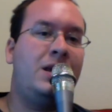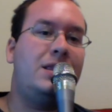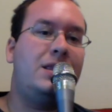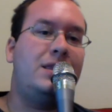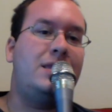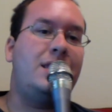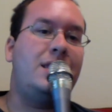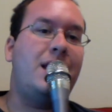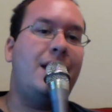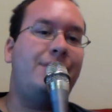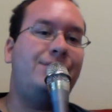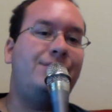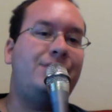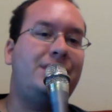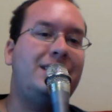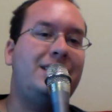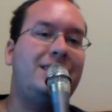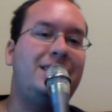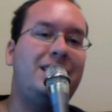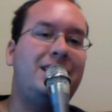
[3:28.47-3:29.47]
The
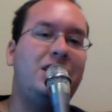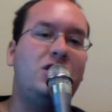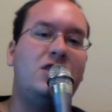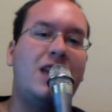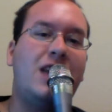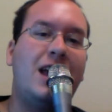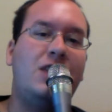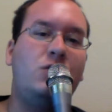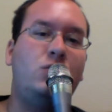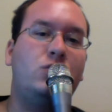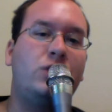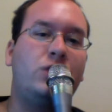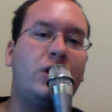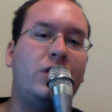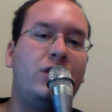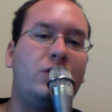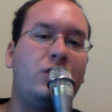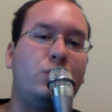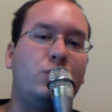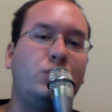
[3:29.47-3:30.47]
FCC's net
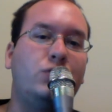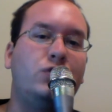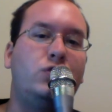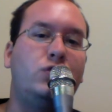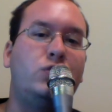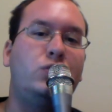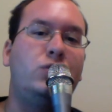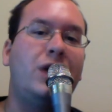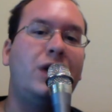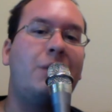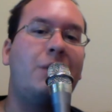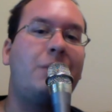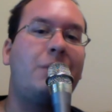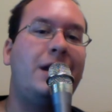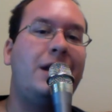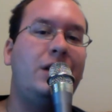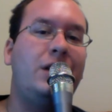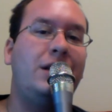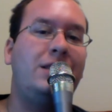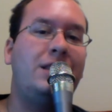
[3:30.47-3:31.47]
neutrality rules do not
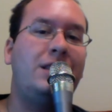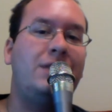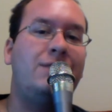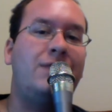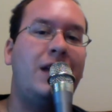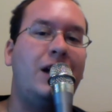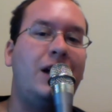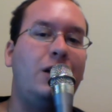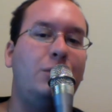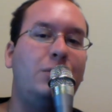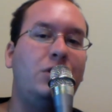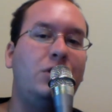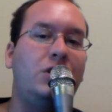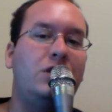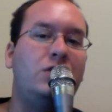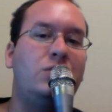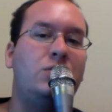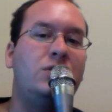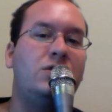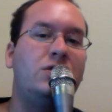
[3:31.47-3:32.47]
regulate the
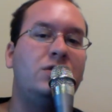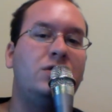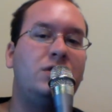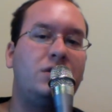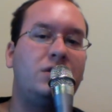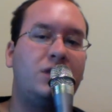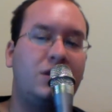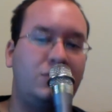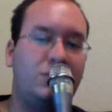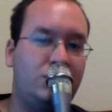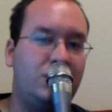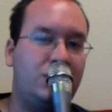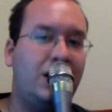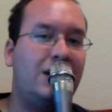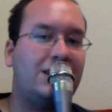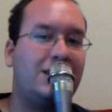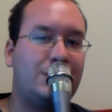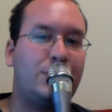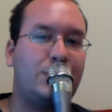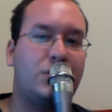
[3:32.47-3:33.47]
availability to
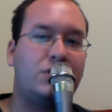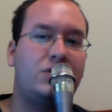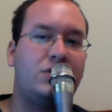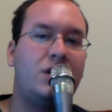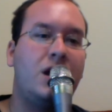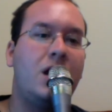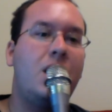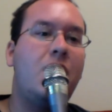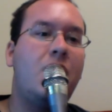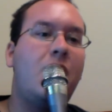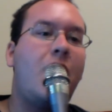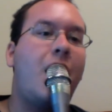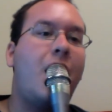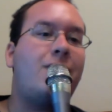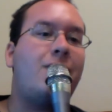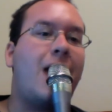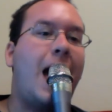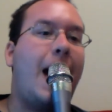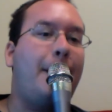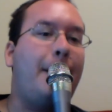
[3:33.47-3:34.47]
customers
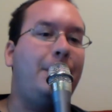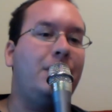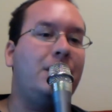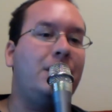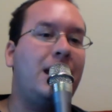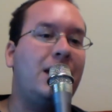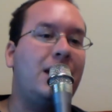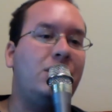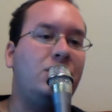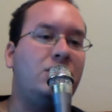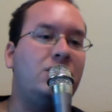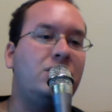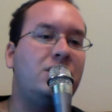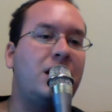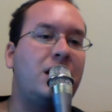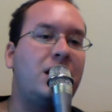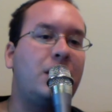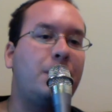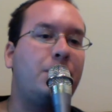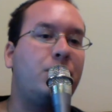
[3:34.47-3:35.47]
of applications
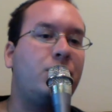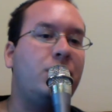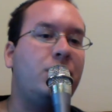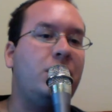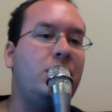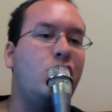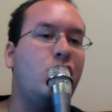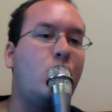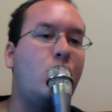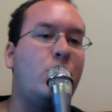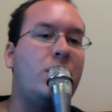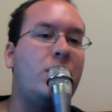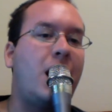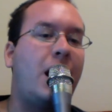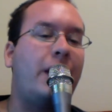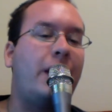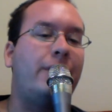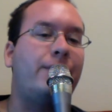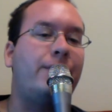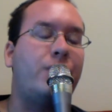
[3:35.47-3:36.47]
that are preloaded
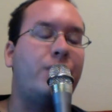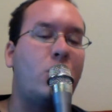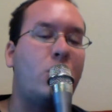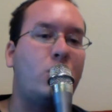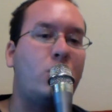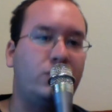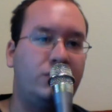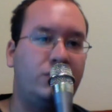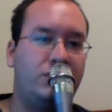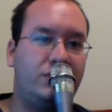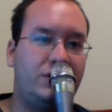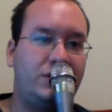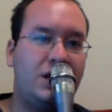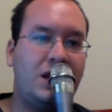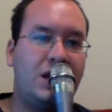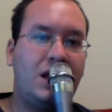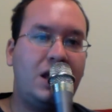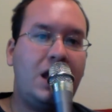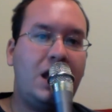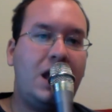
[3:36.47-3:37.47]
on phones.
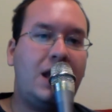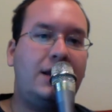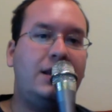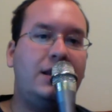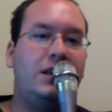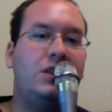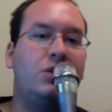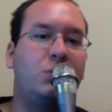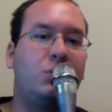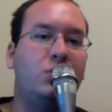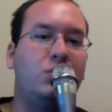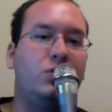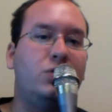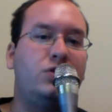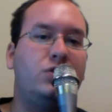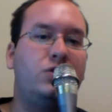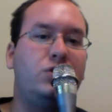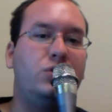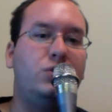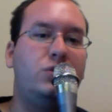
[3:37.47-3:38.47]
Indeed, the rules
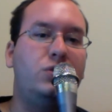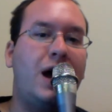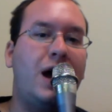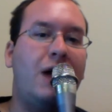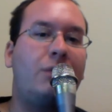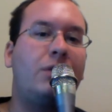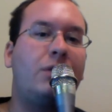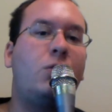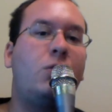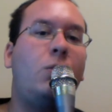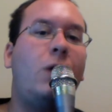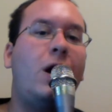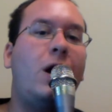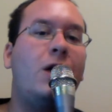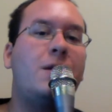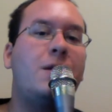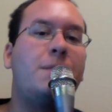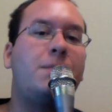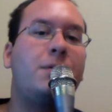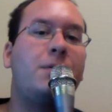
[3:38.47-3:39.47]
do not require
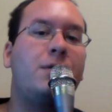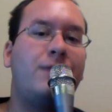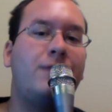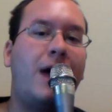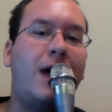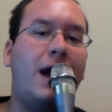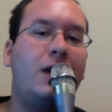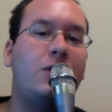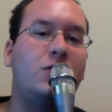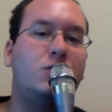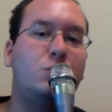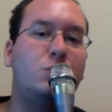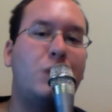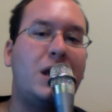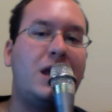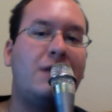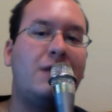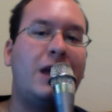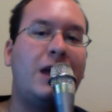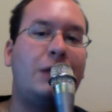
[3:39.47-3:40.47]
that providers
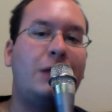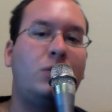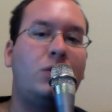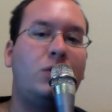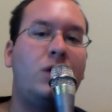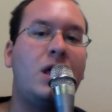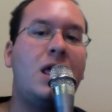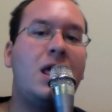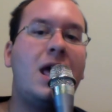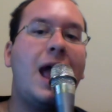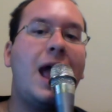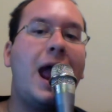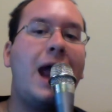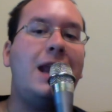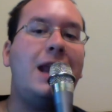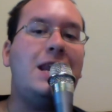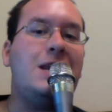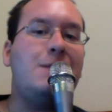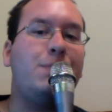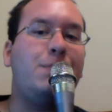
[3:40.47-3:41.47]
make available
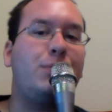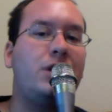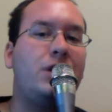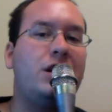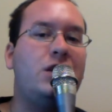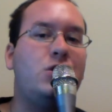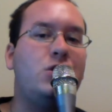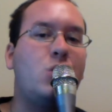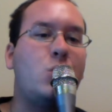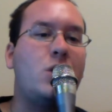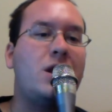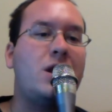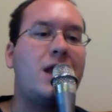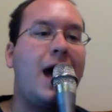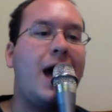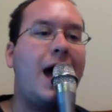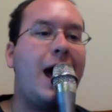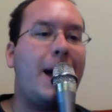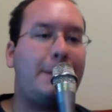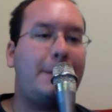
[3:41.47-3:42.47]
any preloaded
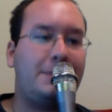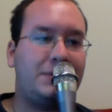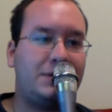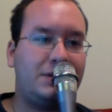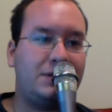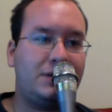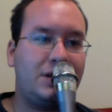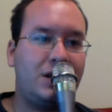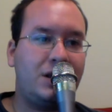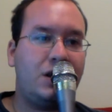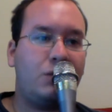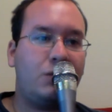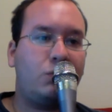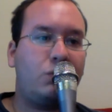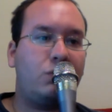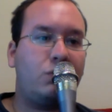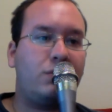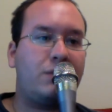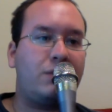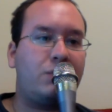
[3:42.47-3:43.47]
apps.
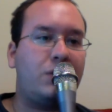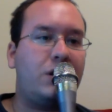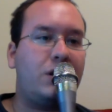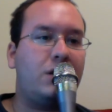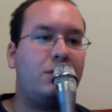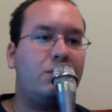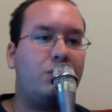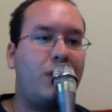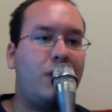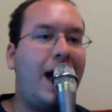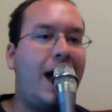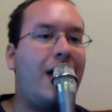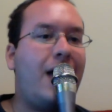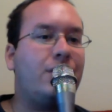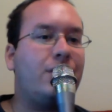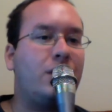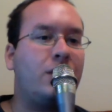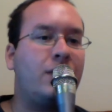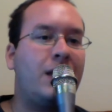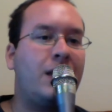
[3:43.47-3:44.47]

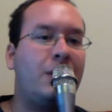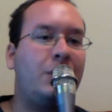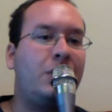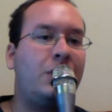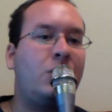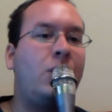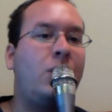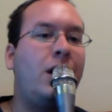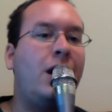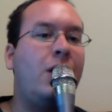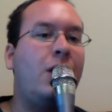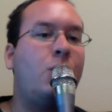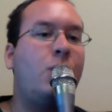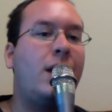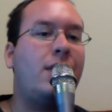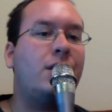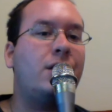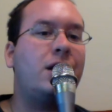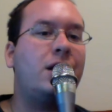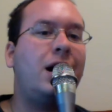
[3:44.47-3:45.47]
Rather, they require
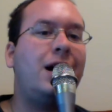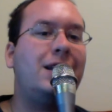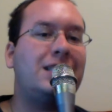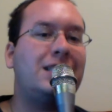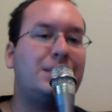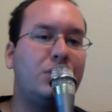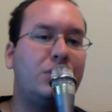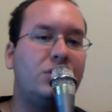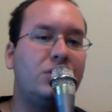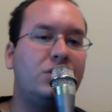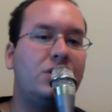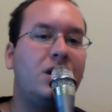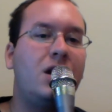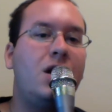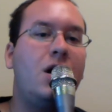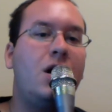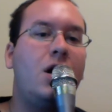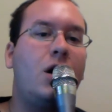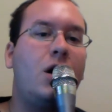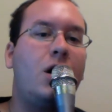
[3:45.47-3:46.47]
whether customers
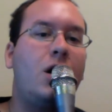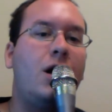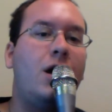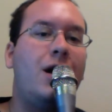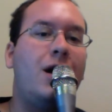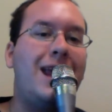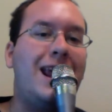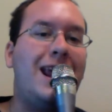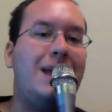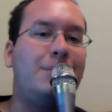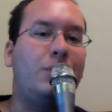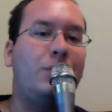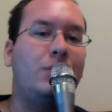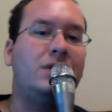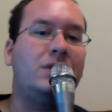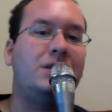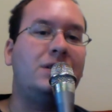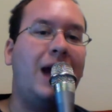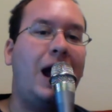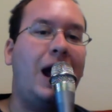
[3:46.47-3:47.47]
are able
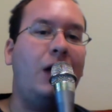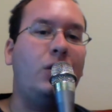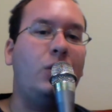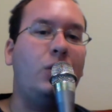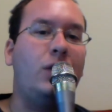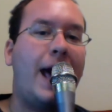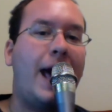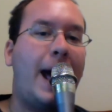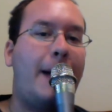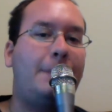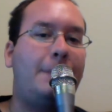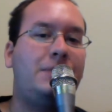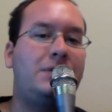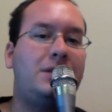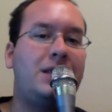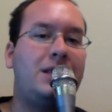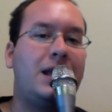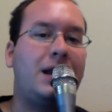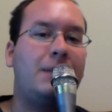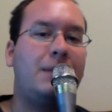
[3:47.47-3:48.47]
to download
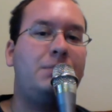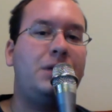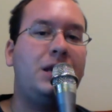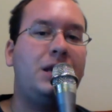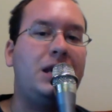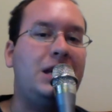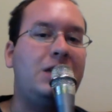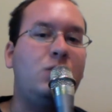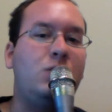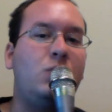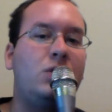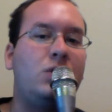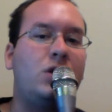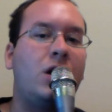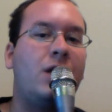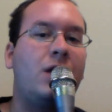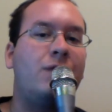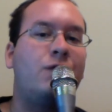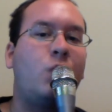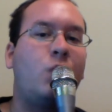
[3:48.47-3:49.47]
apps that compete with
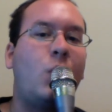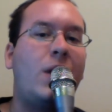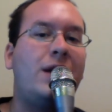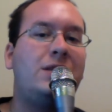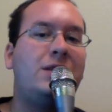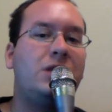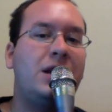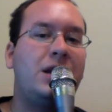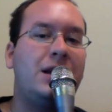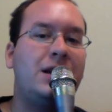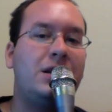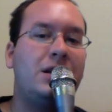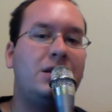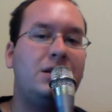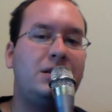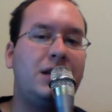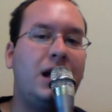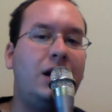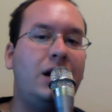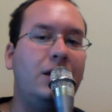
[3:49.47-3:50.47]
our voice and
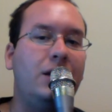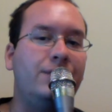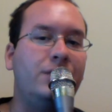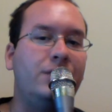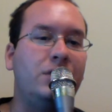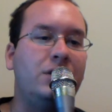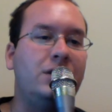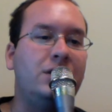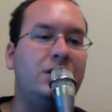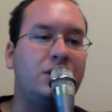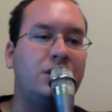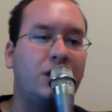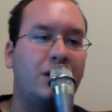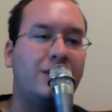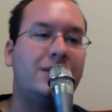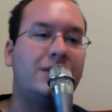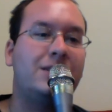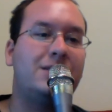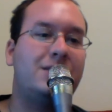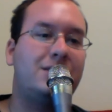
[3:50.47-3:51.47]
telephony
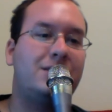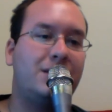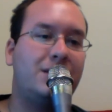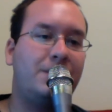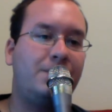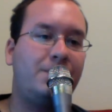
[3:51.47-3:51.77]
service.